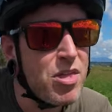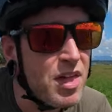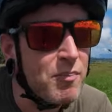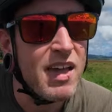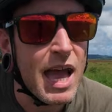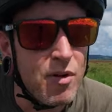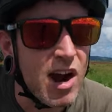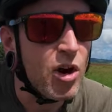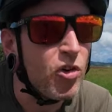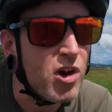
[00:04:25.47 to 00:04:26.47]
sometime
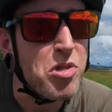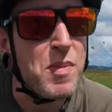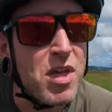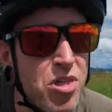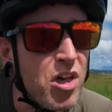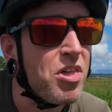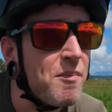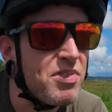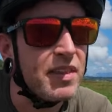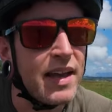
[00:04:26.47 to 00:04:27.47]
around Christmas or
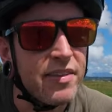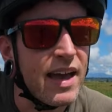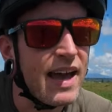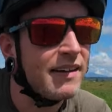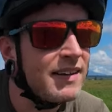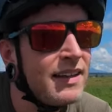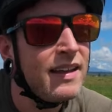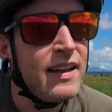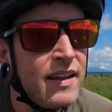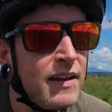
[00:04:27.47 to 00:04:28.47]
something like that,
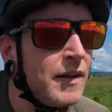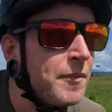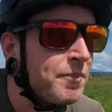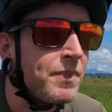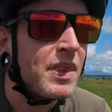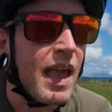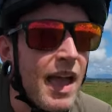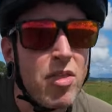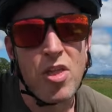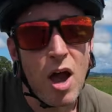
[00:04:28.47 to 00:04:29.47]

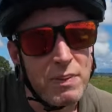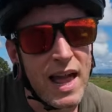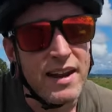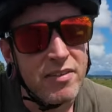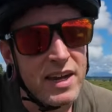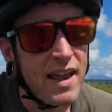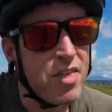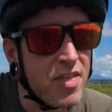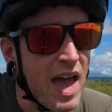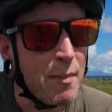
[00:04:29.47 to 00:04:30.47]
and start planning the
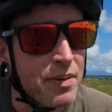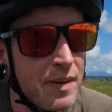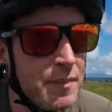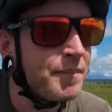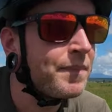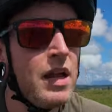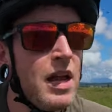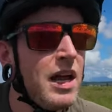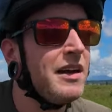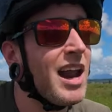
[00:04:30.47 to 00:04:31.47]
next step.
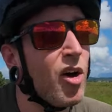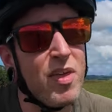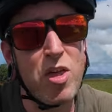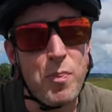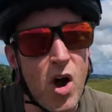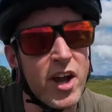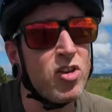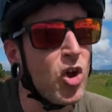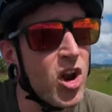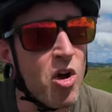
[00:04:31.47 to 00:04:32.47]
Now at this point,
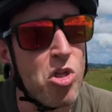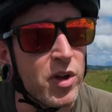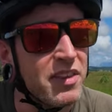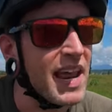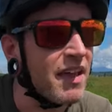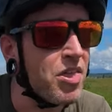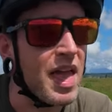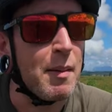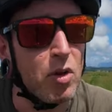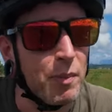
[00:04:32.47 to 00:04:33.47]
who knows what the next
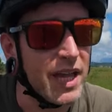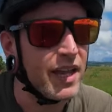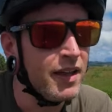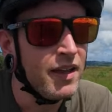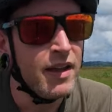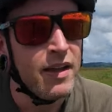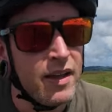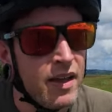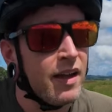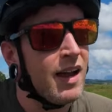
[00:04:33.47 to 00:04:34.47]
step will be.
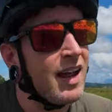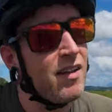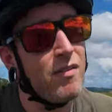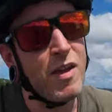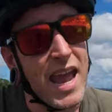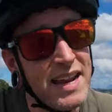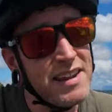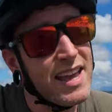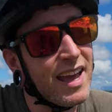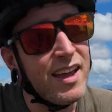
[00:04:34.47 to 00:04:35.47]

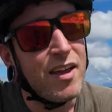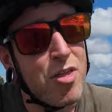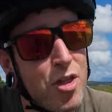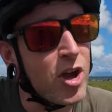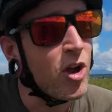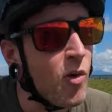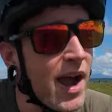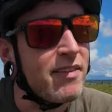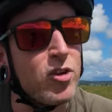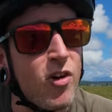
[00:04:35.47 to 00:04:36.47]
India is looking
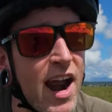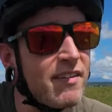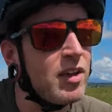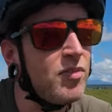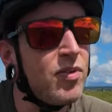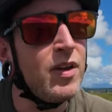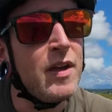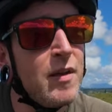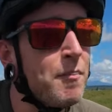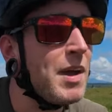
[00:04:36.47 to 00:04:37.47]
quite attractive.
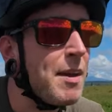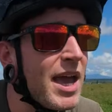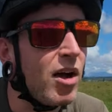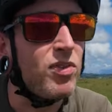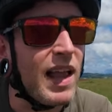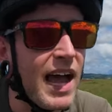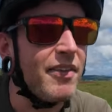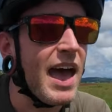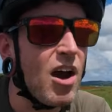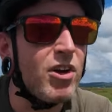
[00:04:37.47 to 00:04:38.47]
Maybe I'll fly
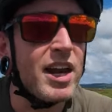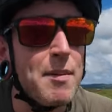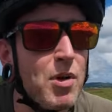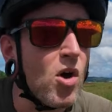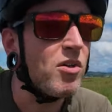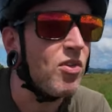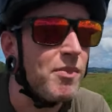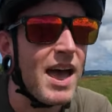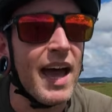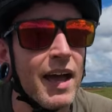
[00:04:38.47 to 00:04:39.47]
there and keep going from
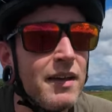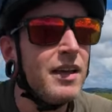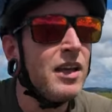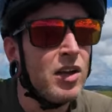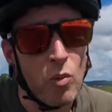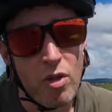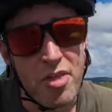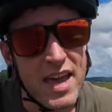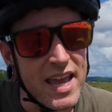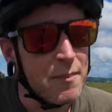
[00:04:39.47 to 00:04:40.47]
there. We'll
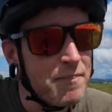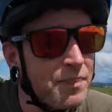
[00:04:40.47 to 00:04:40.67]
see.